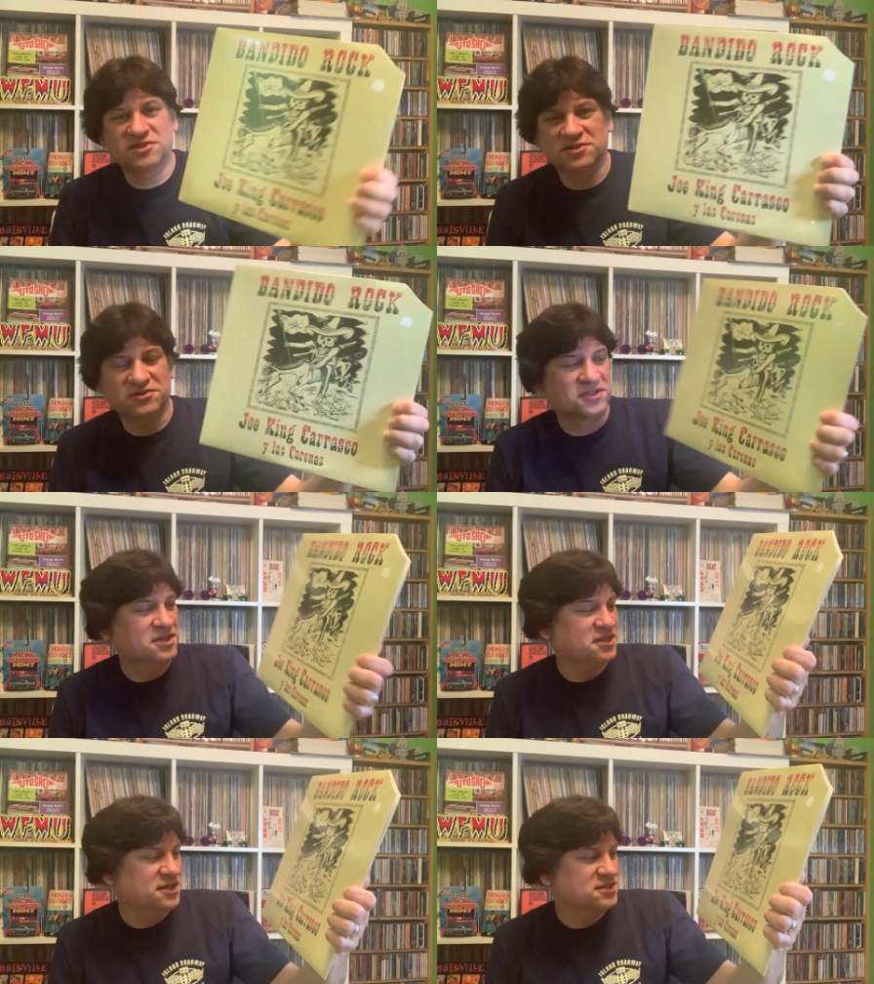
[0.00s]
still in the
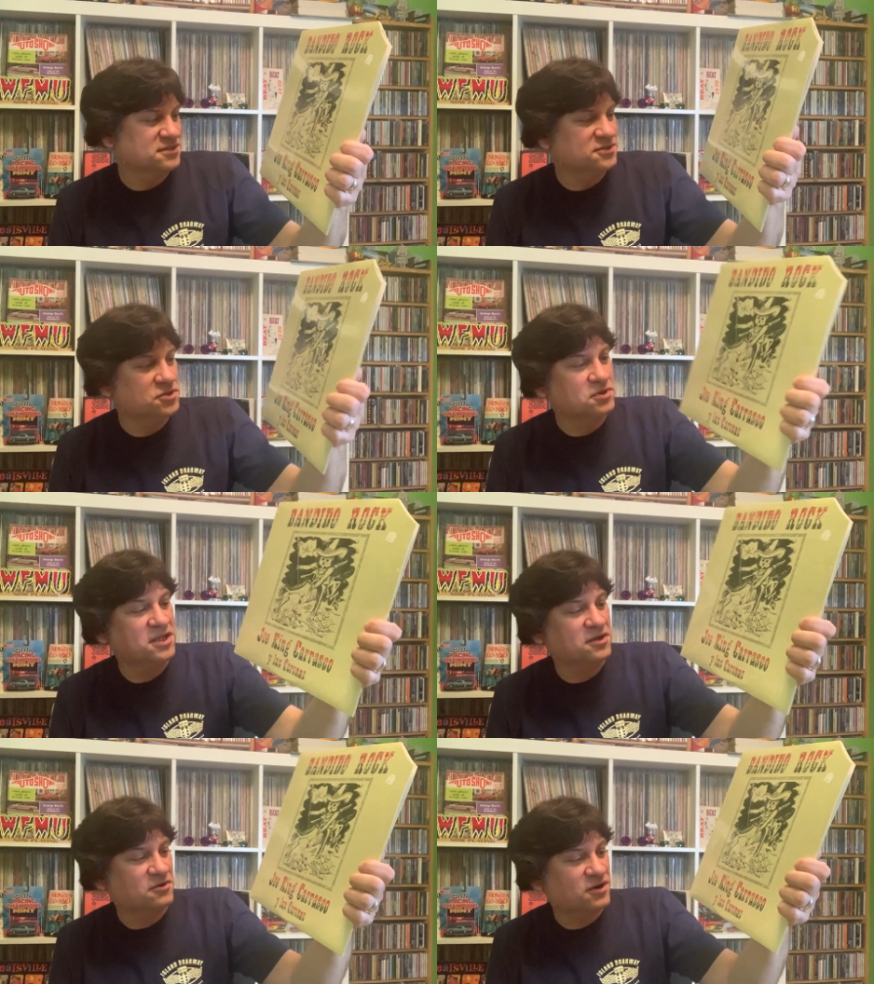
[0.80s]
collection. Joe
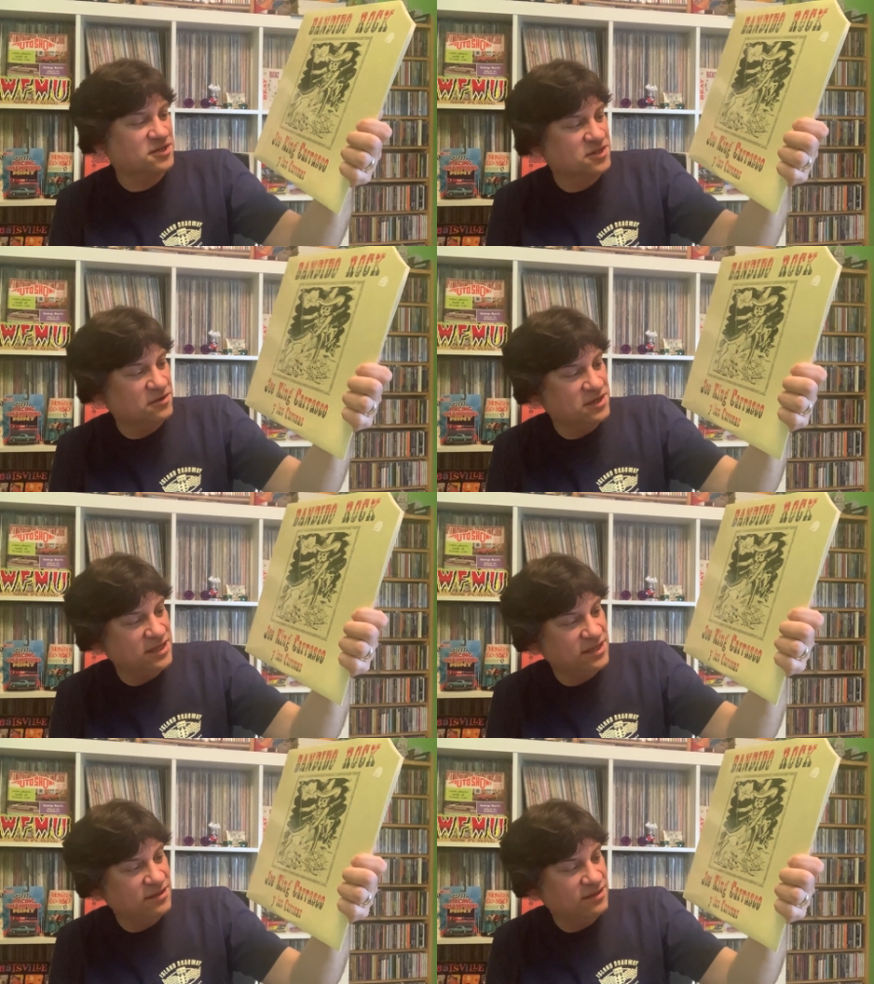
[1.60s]
King Carrasco and
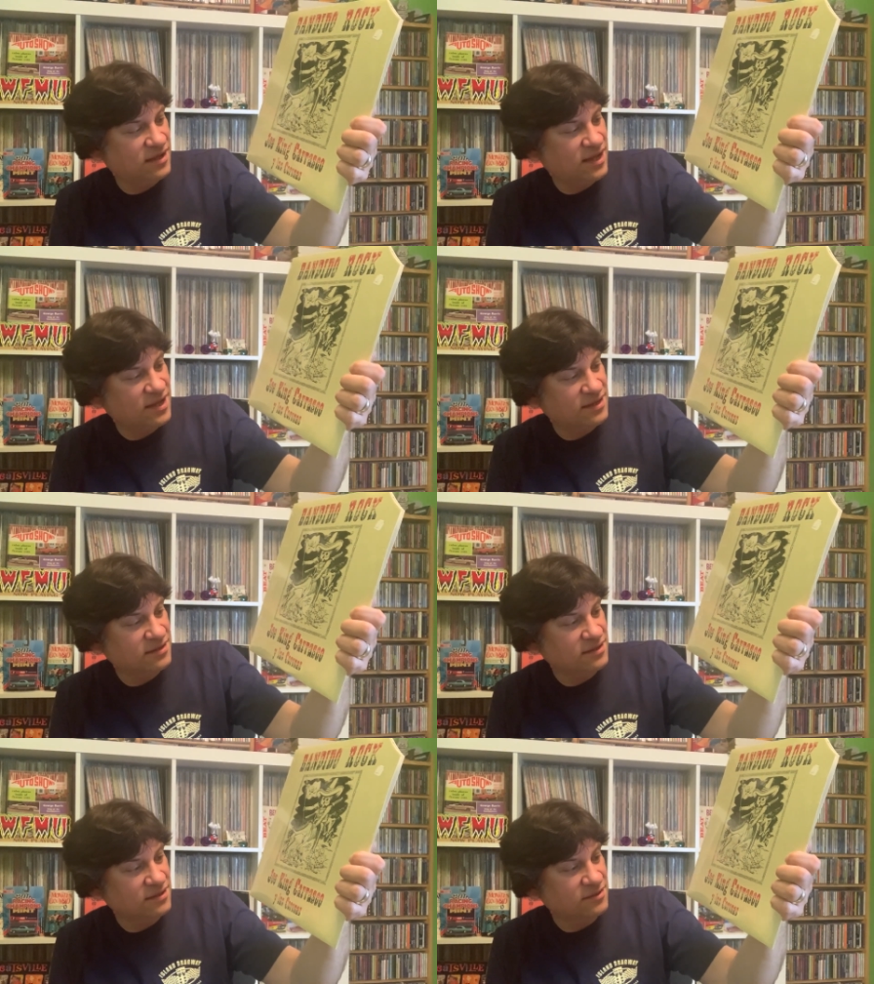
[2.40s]
Il
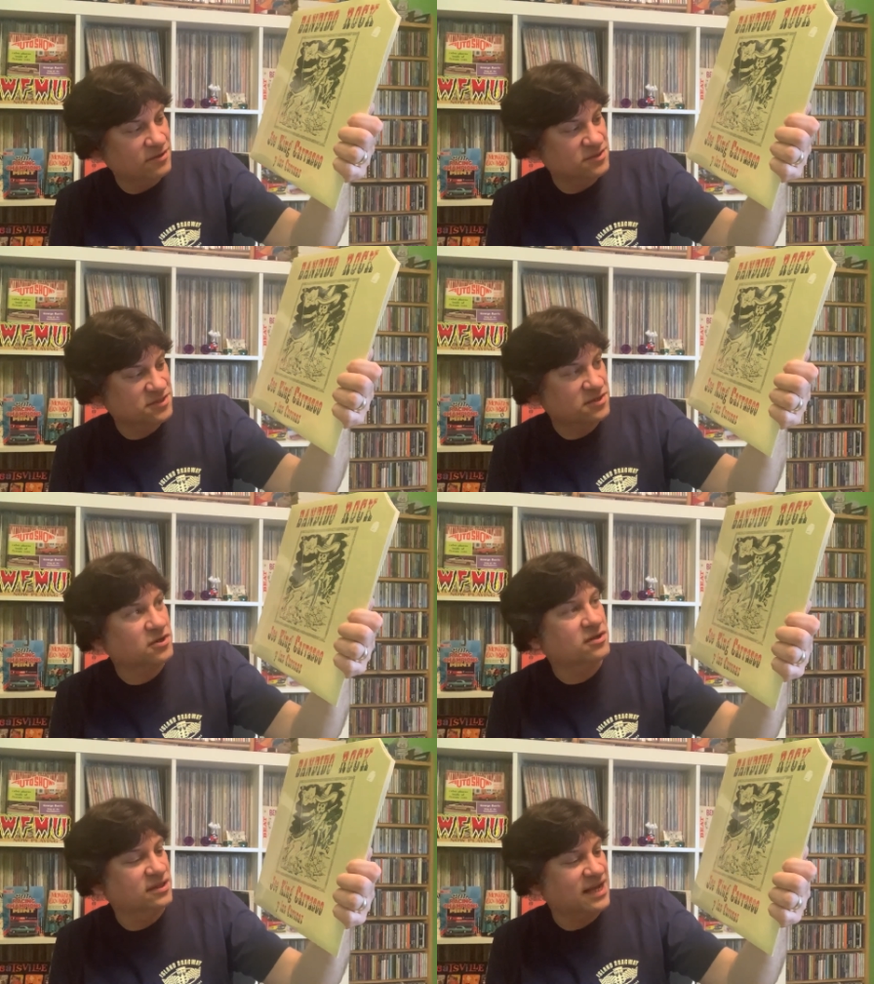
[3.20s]
and Los,
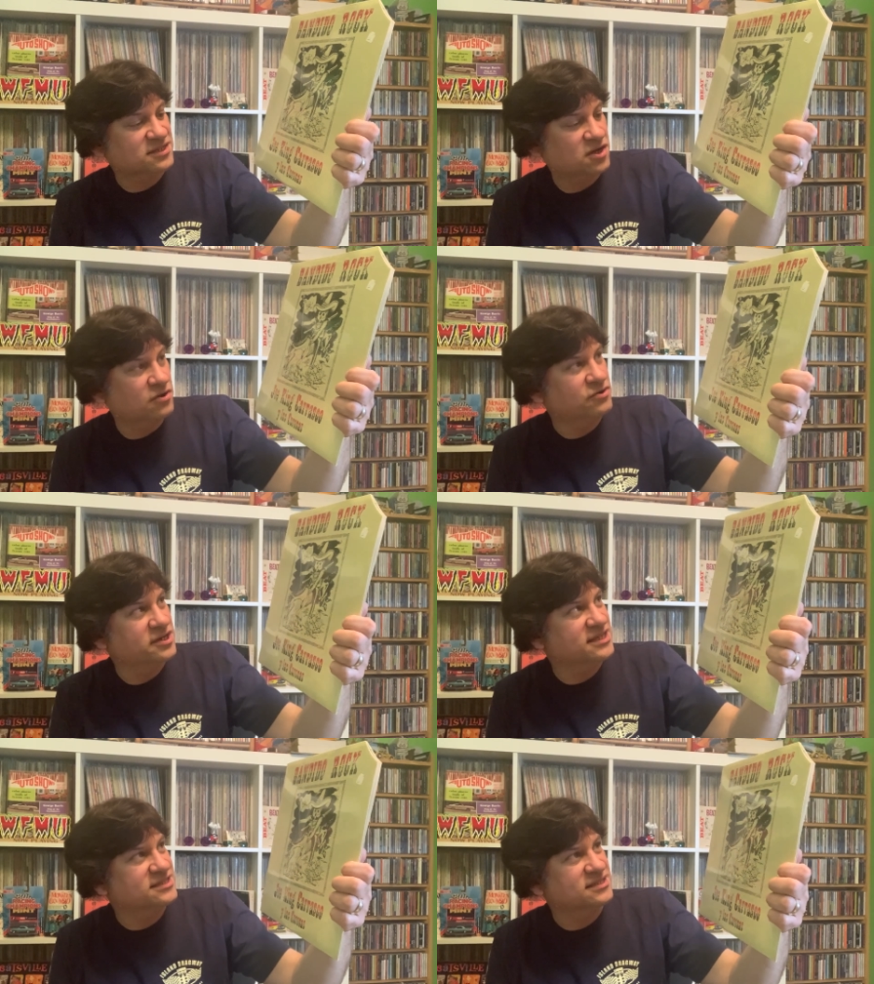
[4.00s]
Las
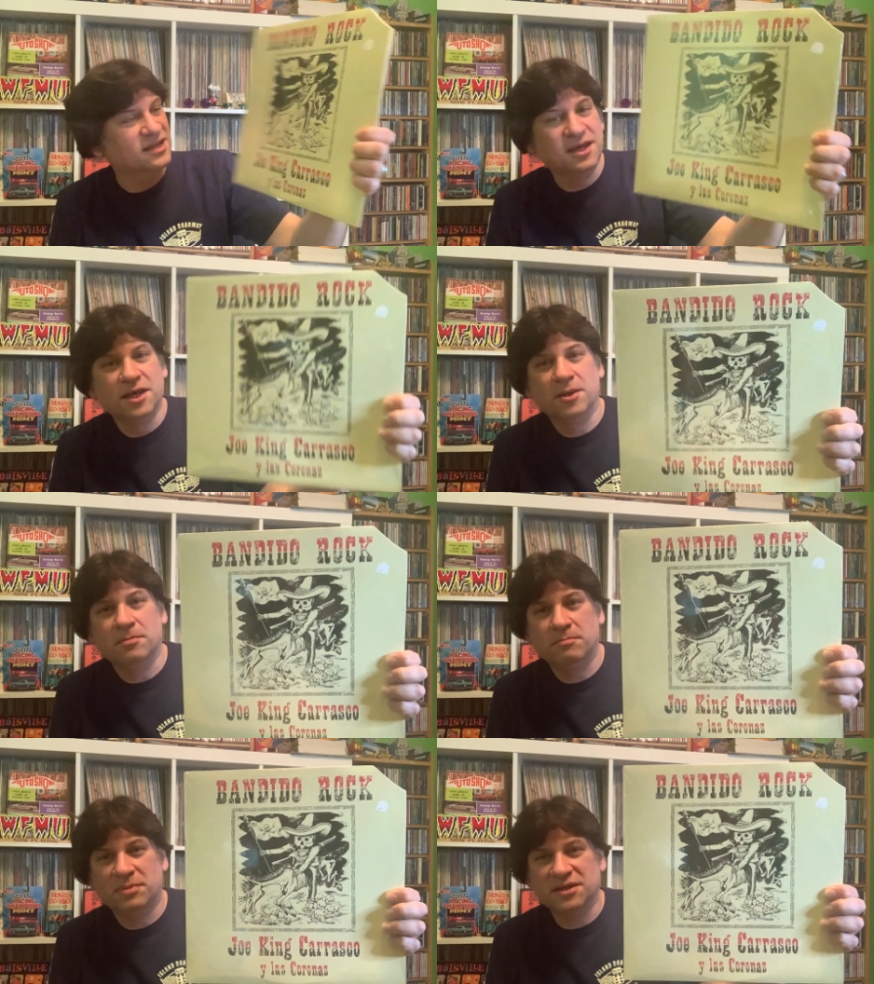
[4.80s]
Coronas,
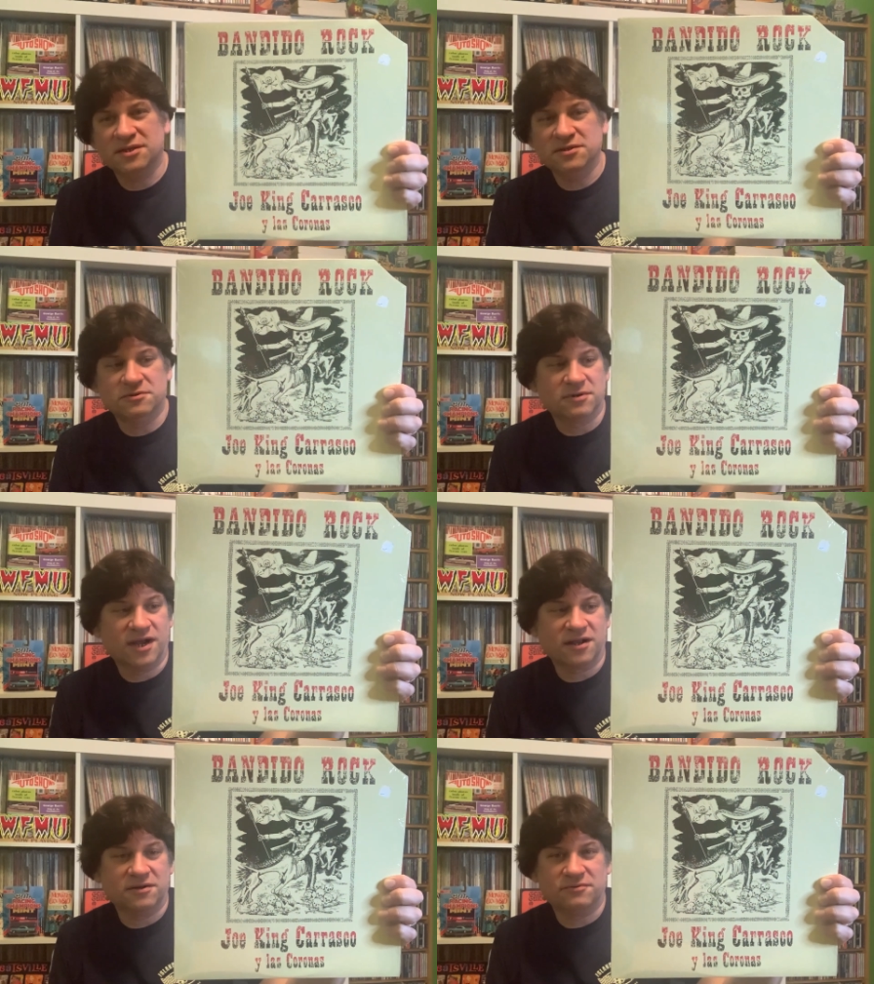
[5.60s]
Bandito
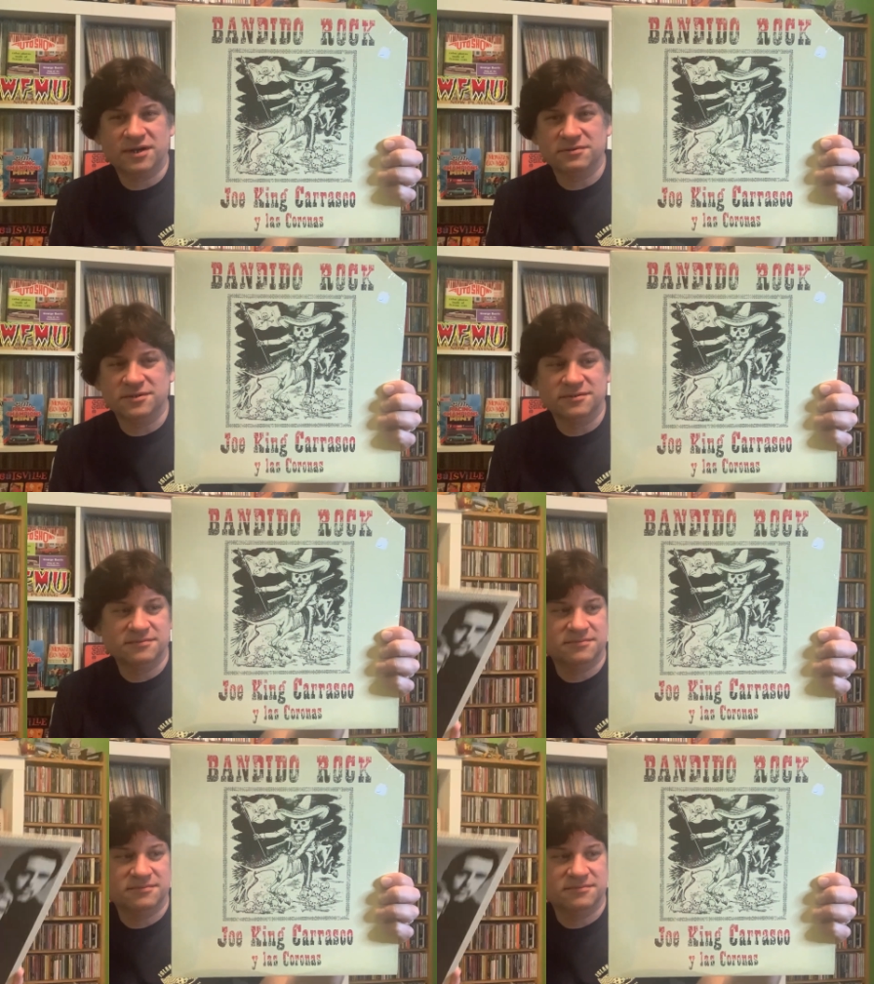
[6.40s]
Rock on Rounder.